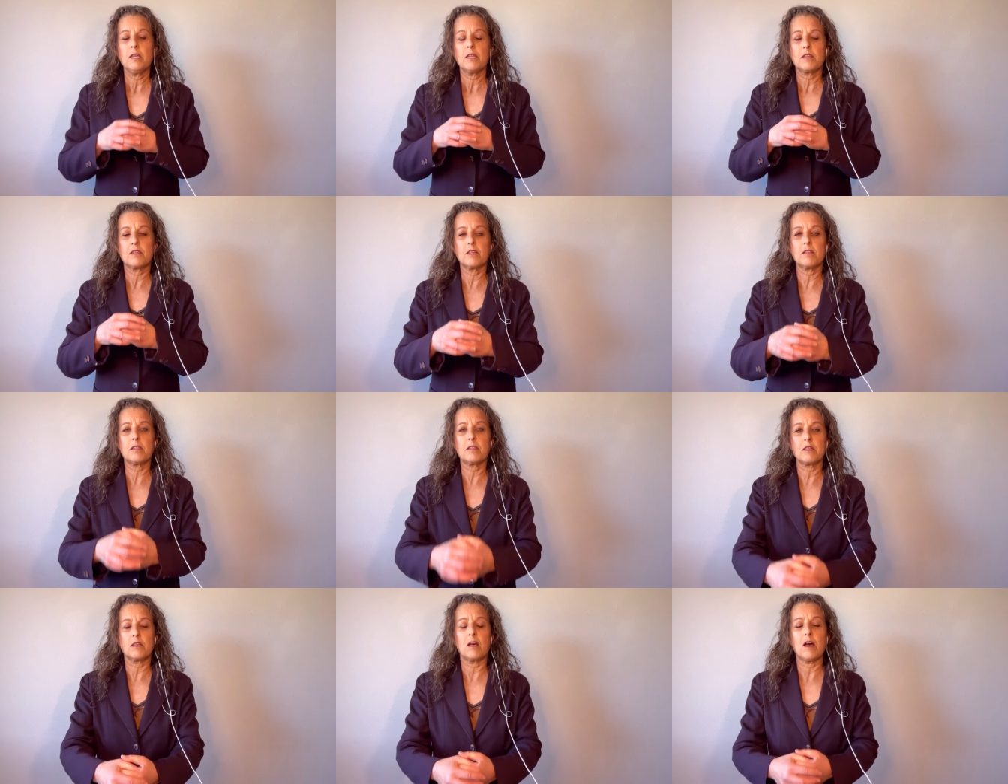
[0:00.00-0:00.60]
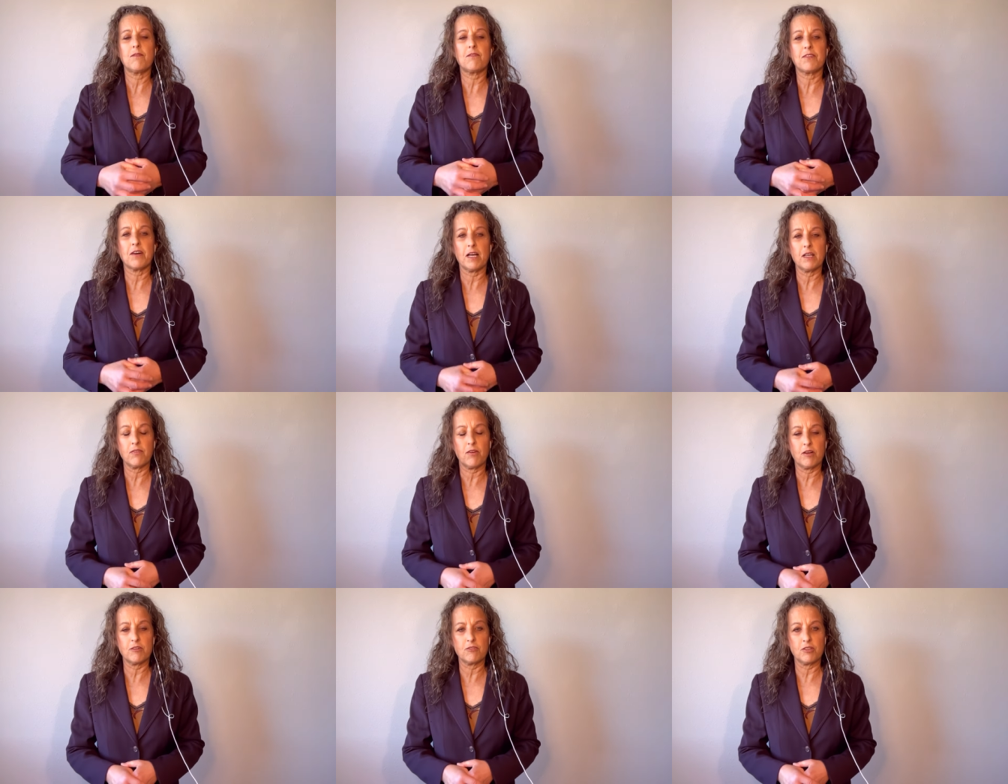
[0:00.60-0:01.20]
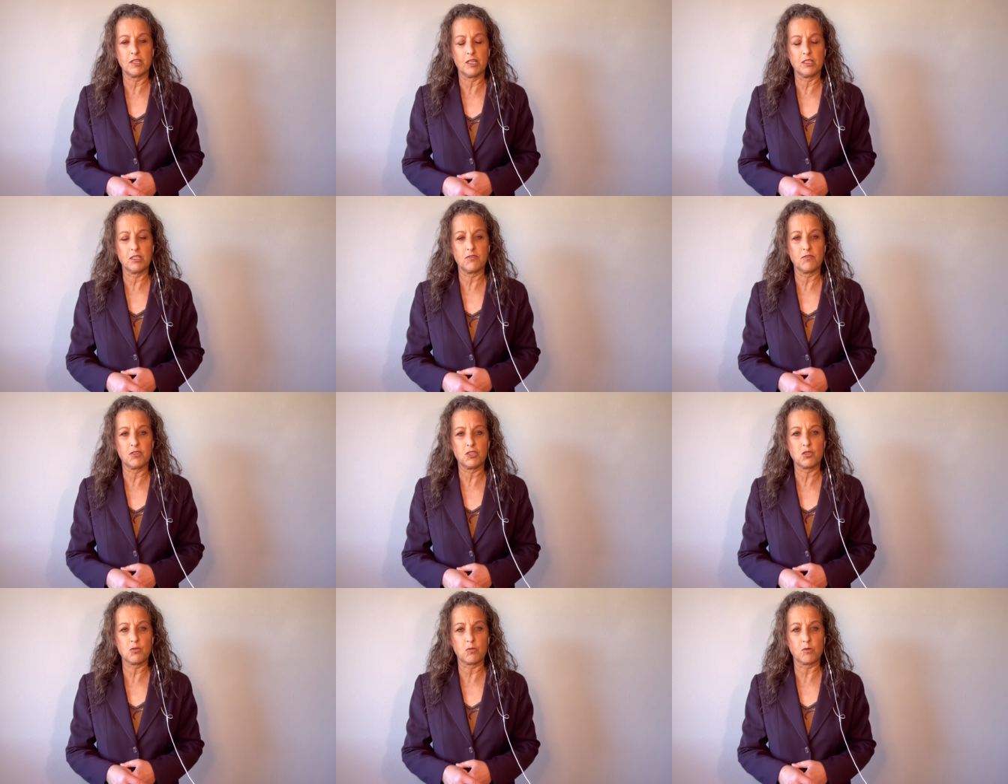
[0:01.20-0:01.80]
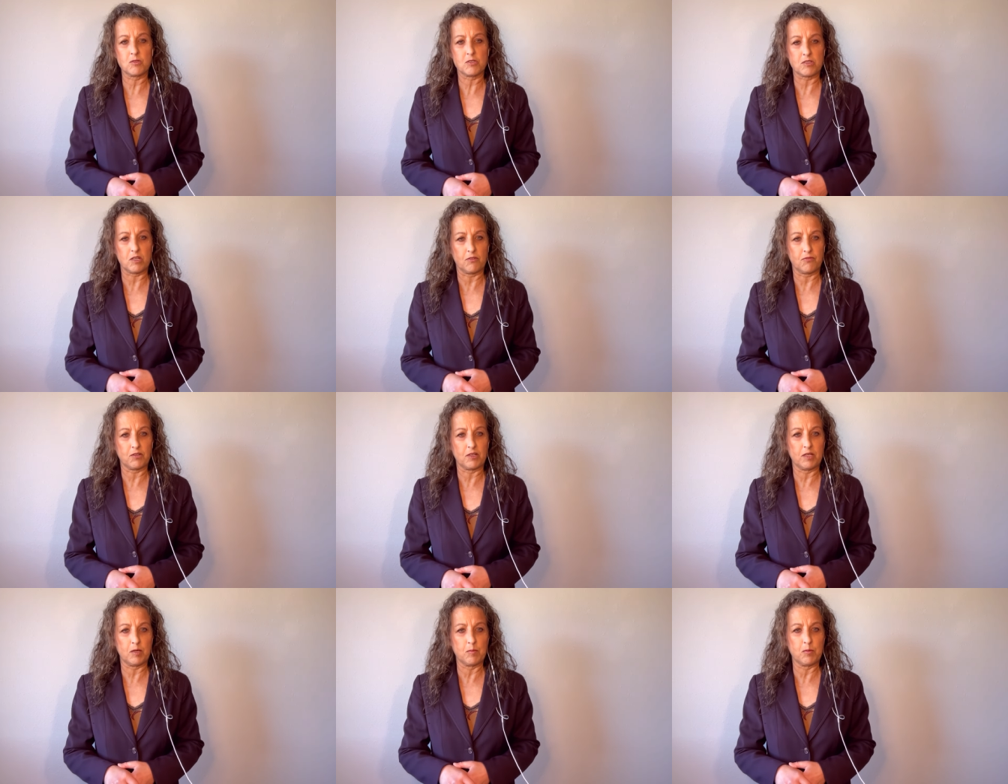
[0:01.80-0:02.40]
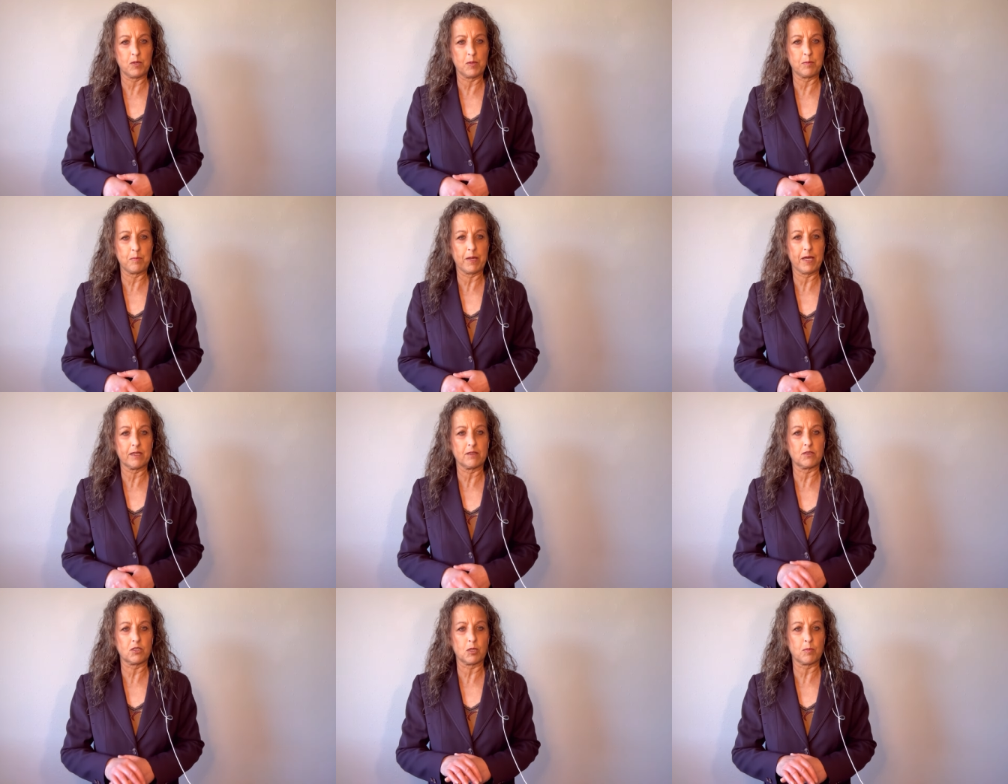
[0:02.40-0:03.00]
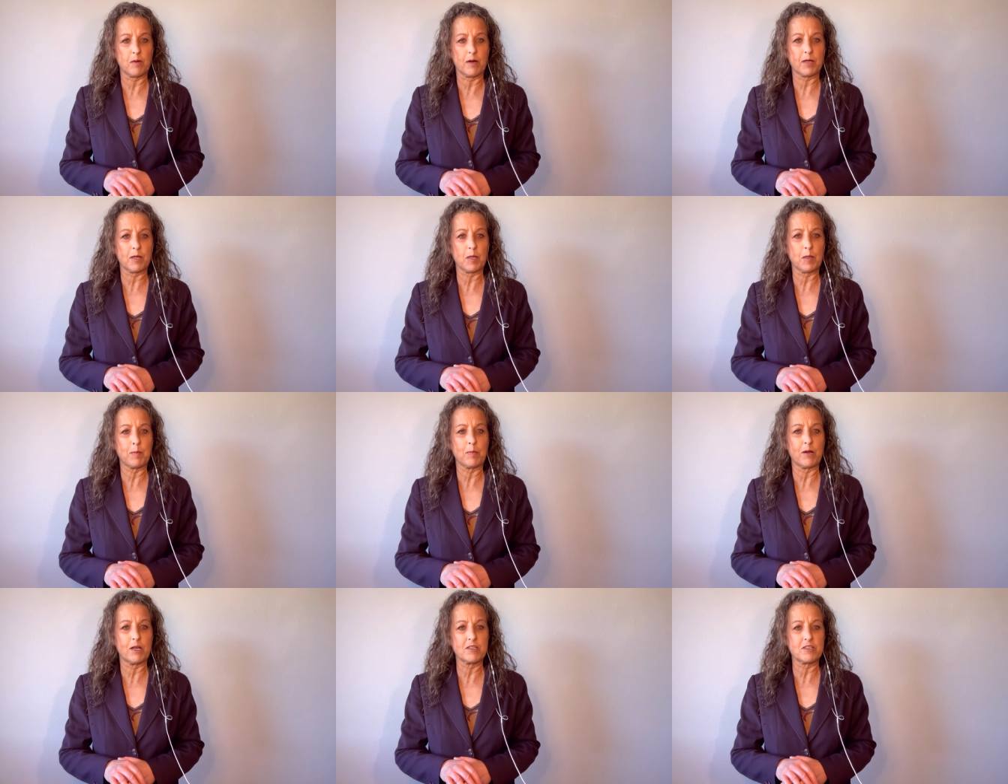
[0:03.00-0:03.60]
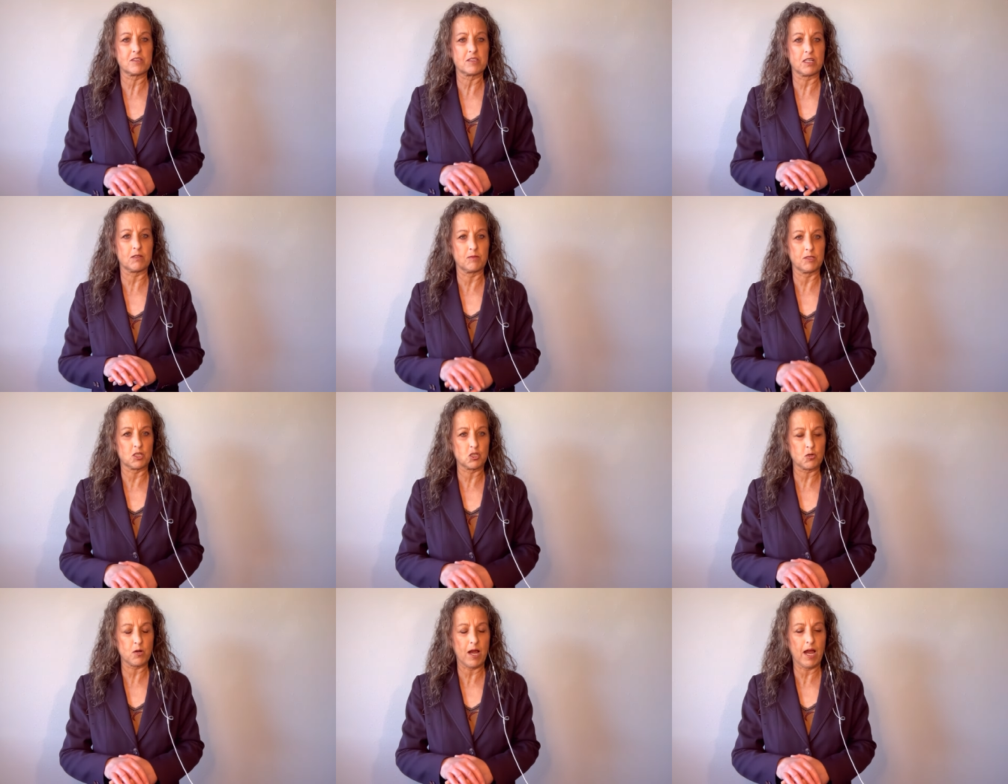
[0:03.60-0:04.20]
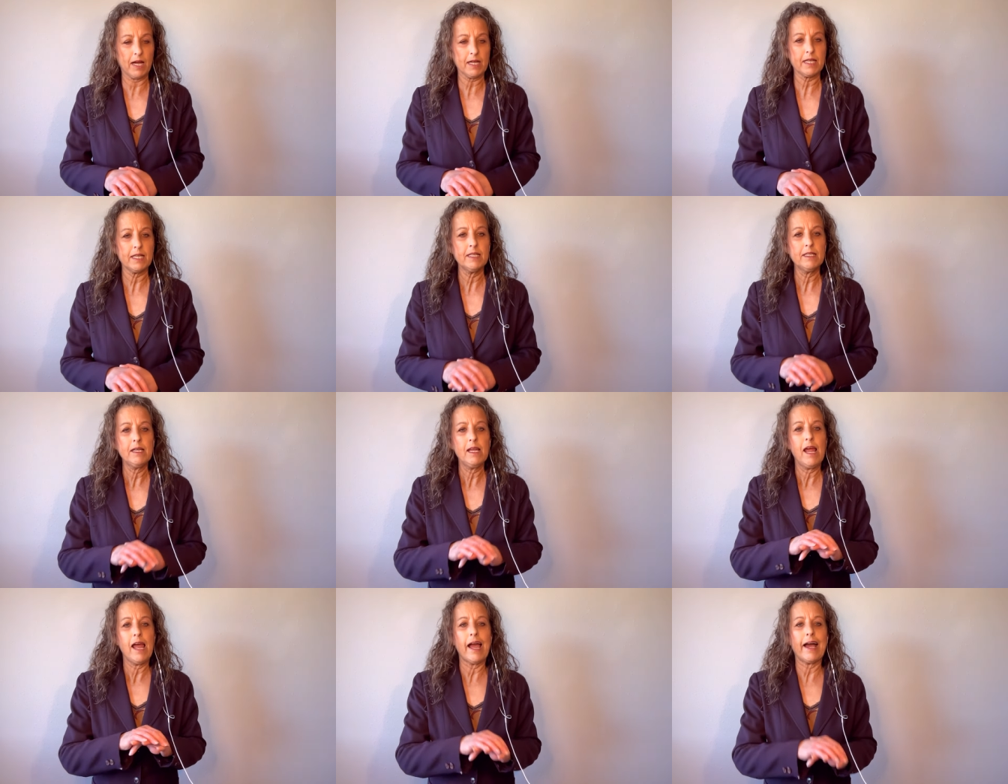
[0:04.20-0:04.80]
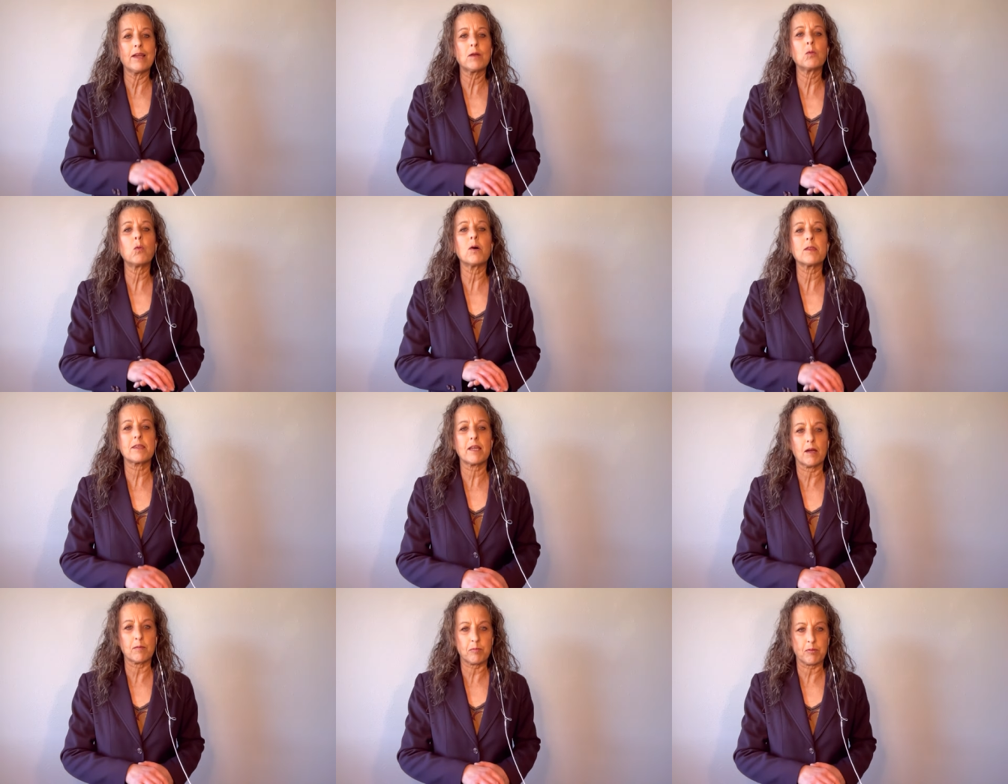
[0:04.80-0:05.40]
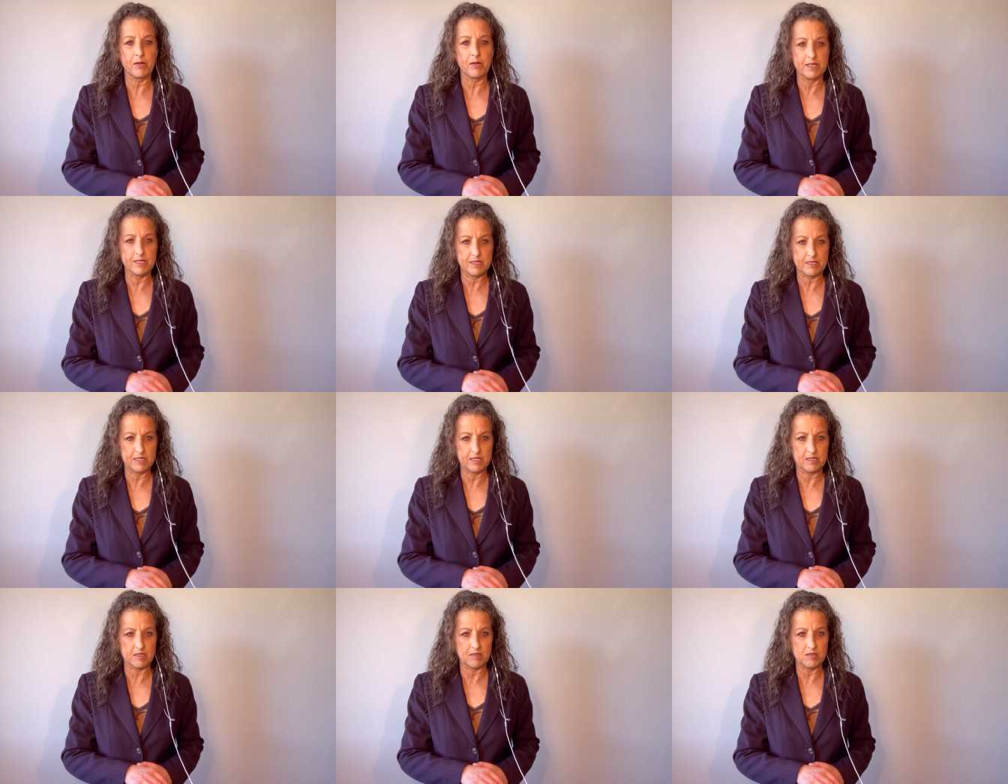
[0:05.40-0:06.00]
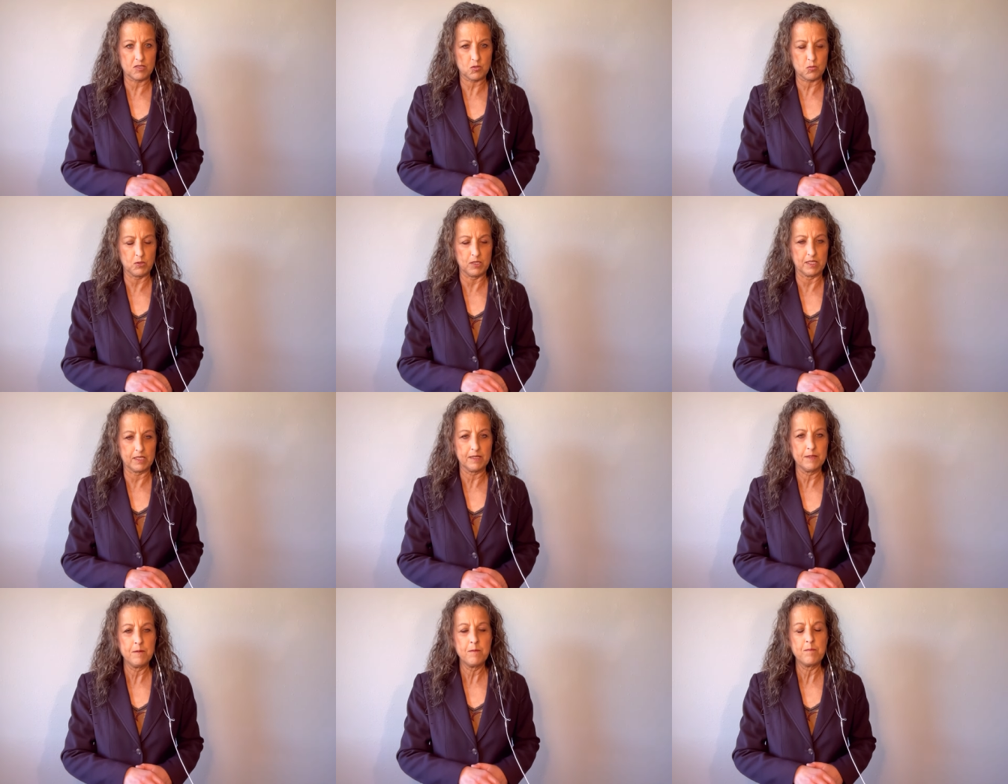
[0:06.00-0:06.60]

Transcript: the 500 individual softwood lumber and panel commodity prices that we track and what that price is this week.